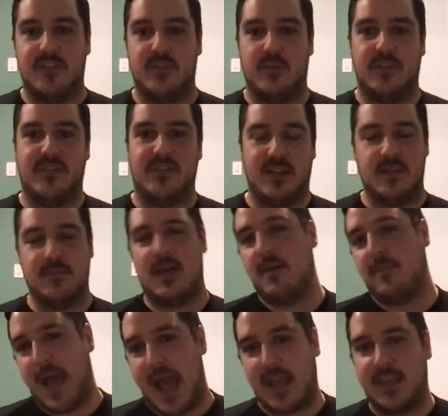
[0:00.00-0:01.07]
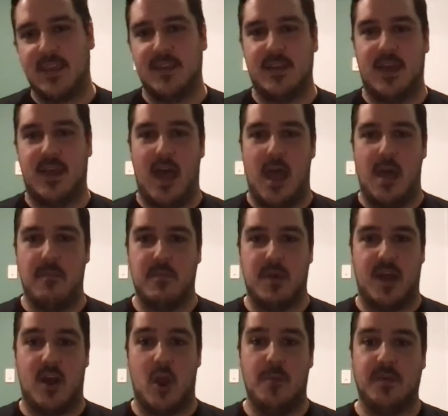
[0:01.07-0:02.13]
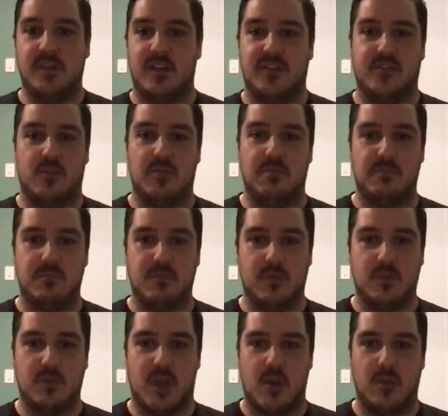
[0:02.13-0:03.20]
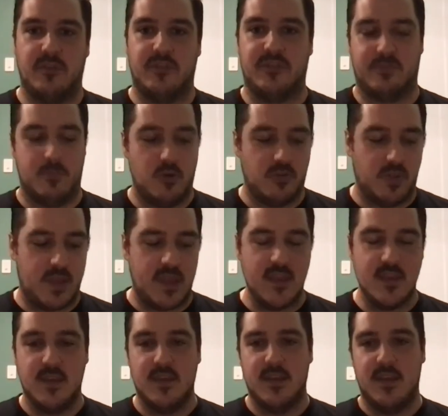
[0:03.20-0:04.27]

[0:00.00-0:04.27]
So we're sending that back and hoping that it all goes smoothly.